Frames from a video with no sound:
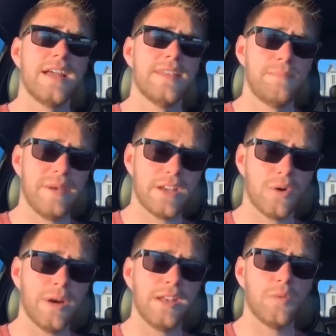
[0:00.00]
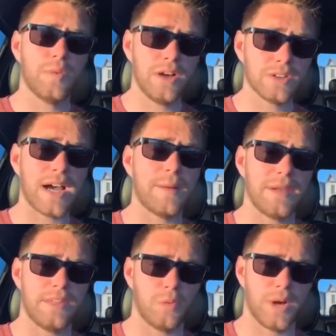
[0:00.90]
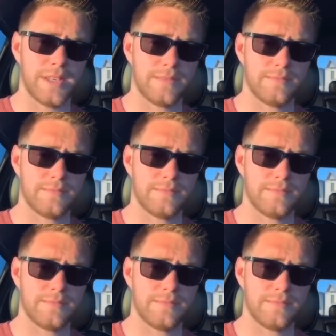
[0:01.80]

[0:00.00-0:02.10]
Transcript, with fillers: that Bitcoin will not be the one.